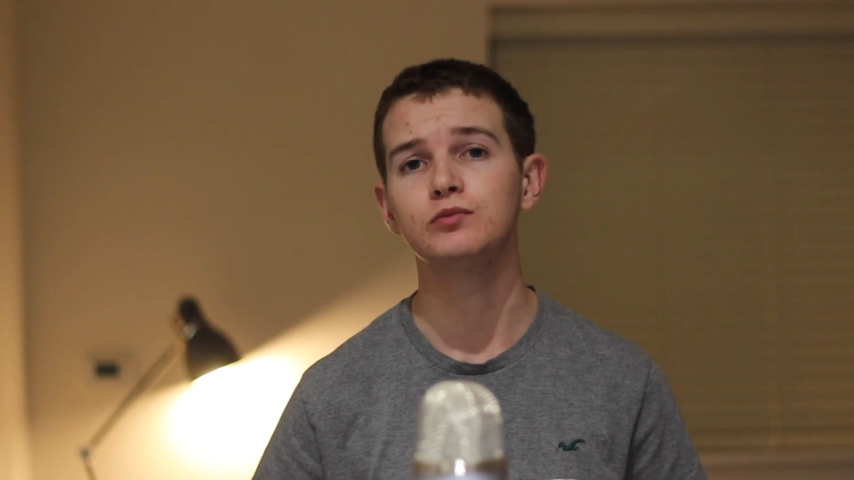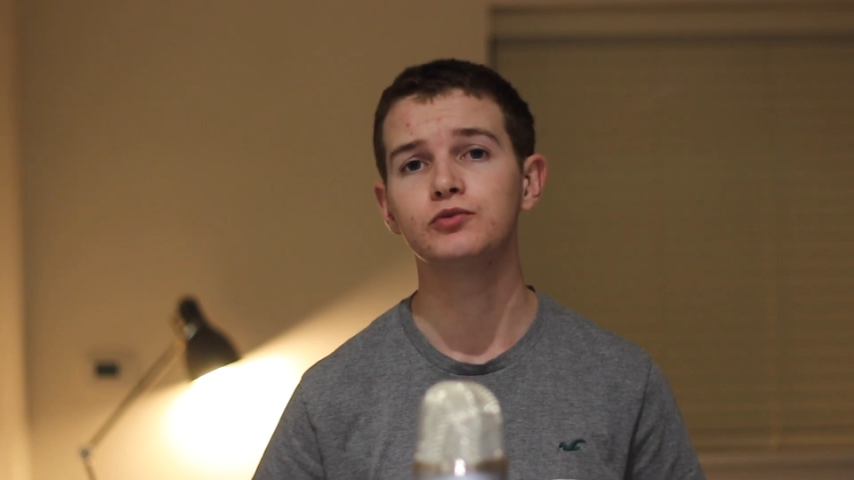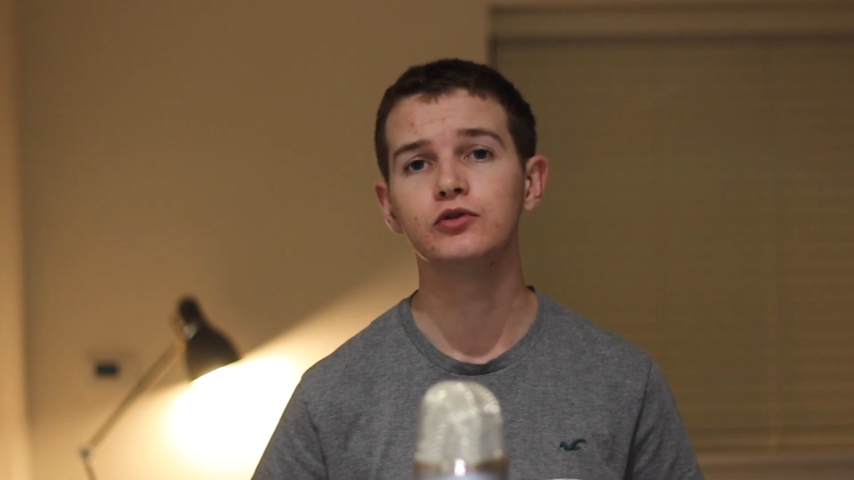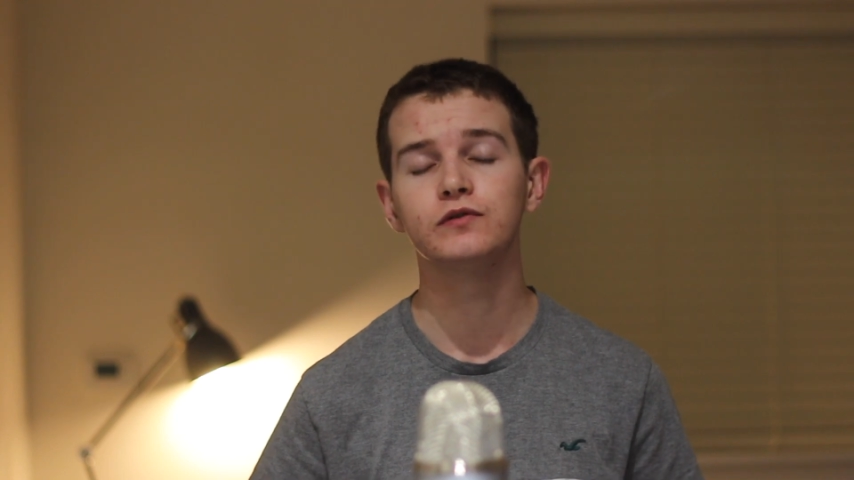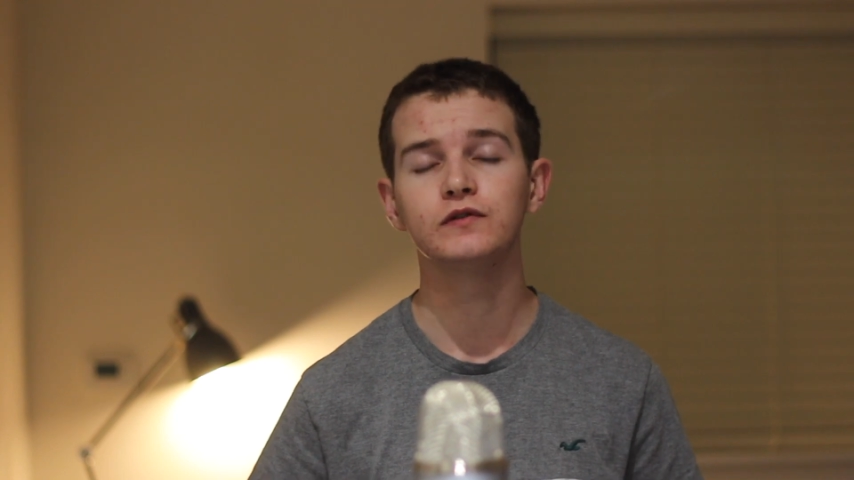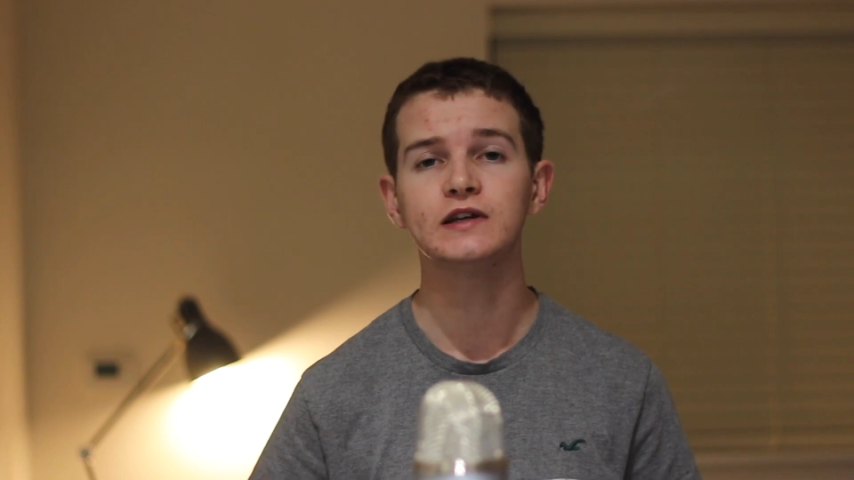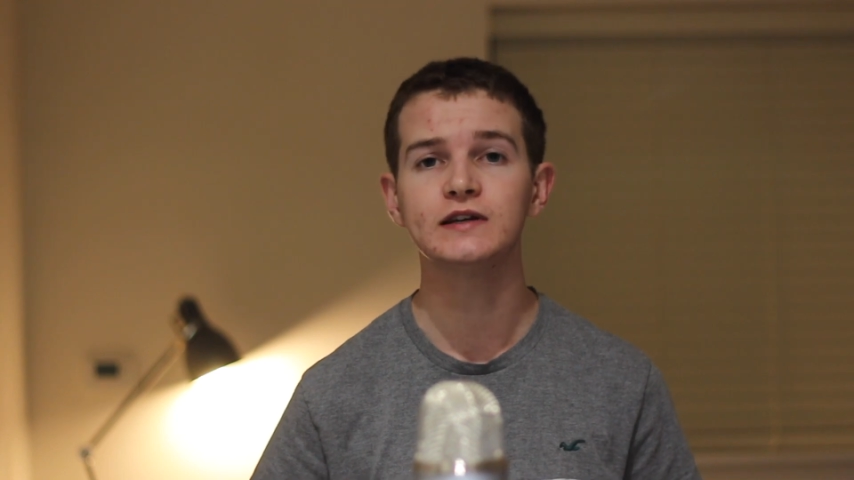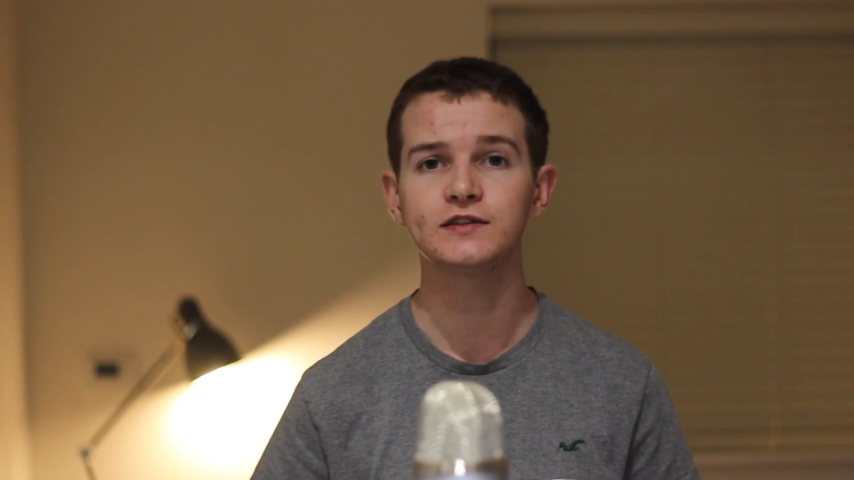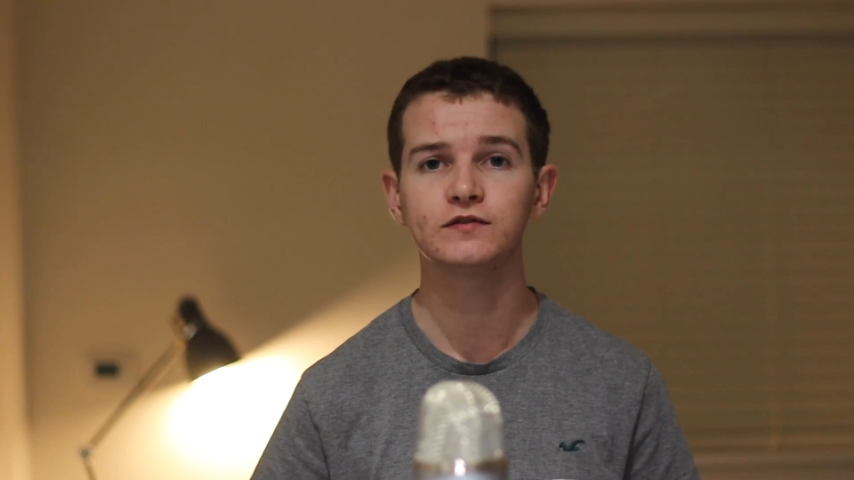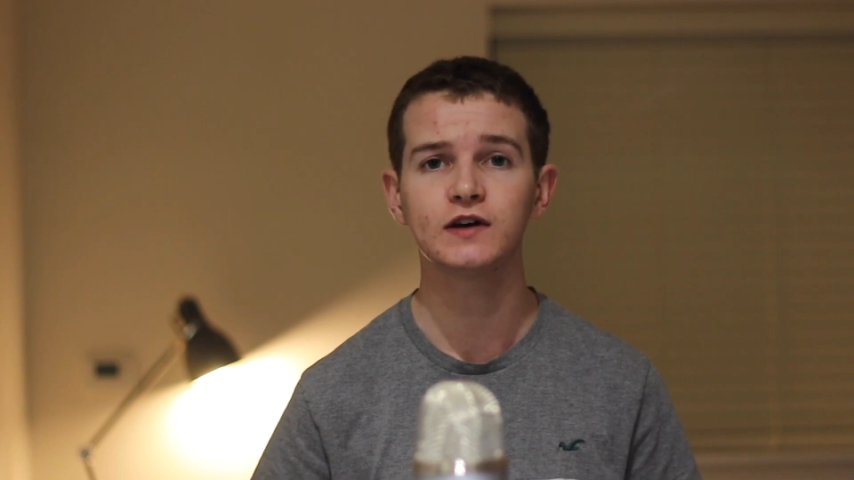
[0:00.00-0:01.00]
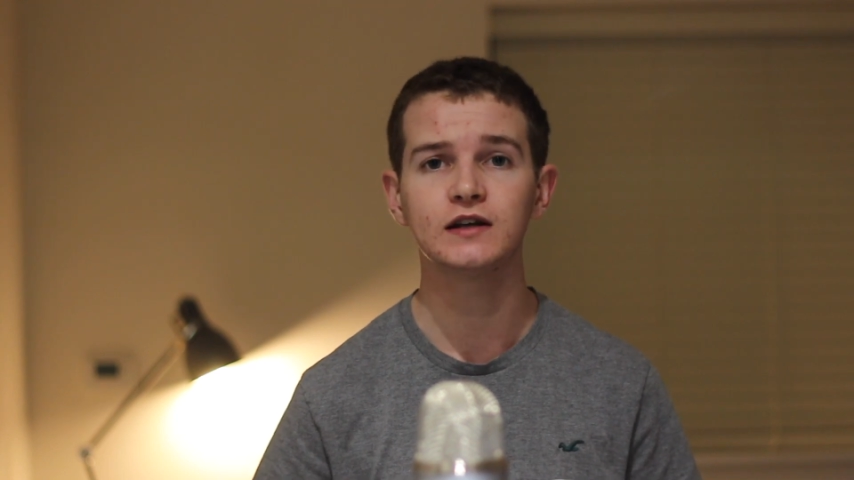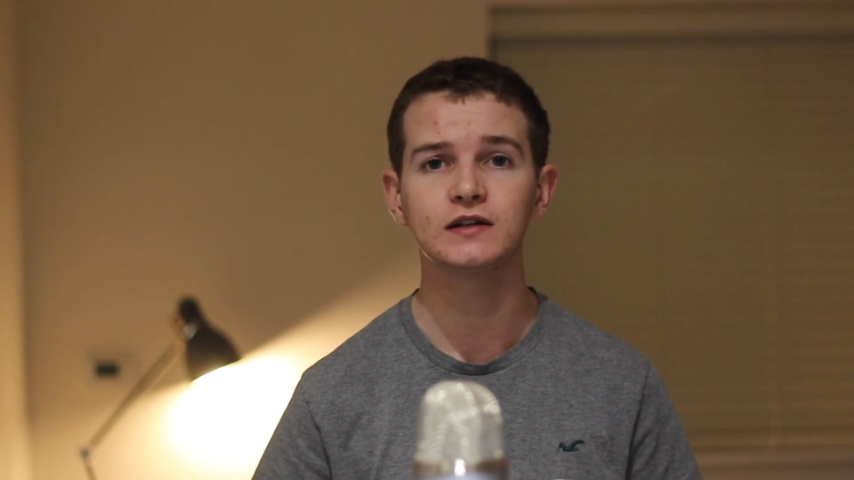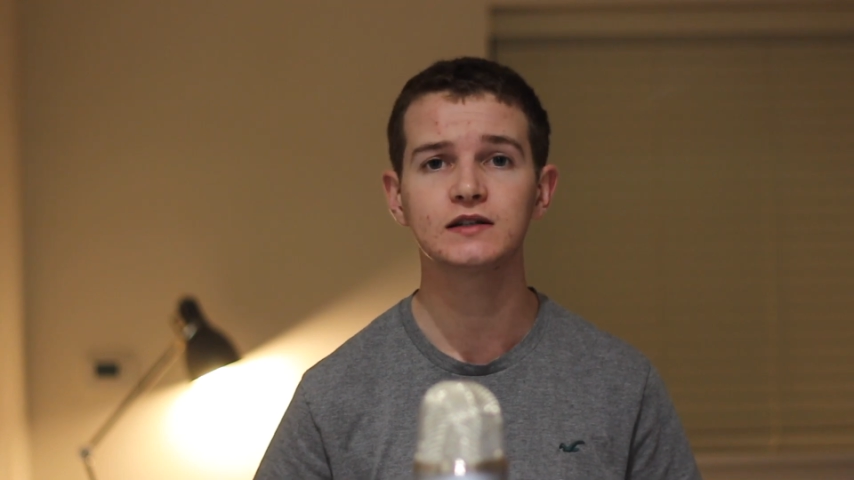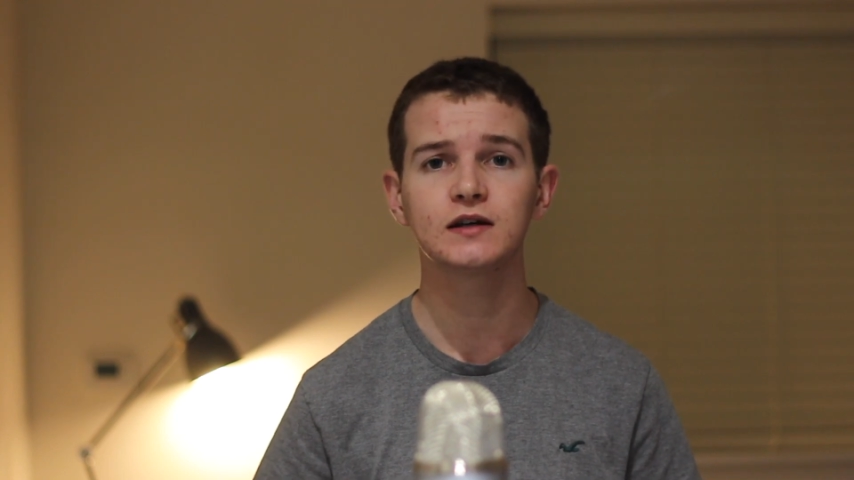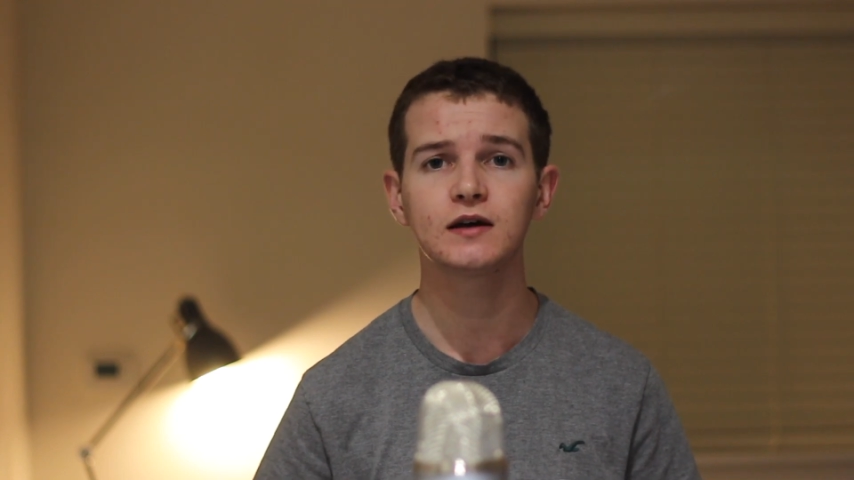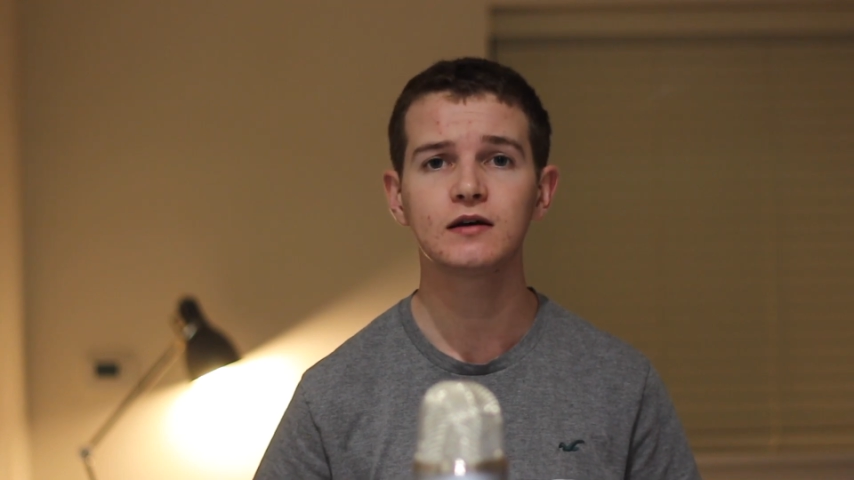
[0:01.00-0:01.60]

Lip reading: Proof of Keys event.